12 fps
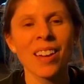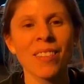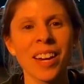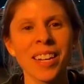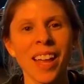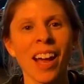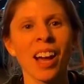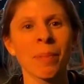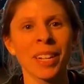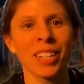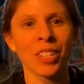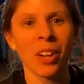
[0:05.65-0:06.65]
Right now I'm
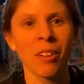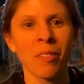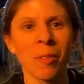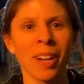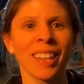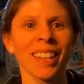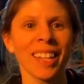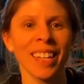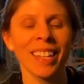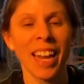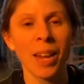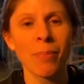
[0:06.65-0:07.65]
going to show everyone
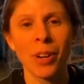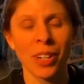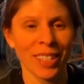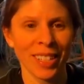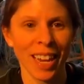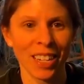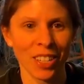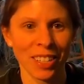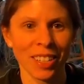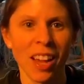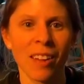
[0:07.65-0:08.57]
the neighborhood section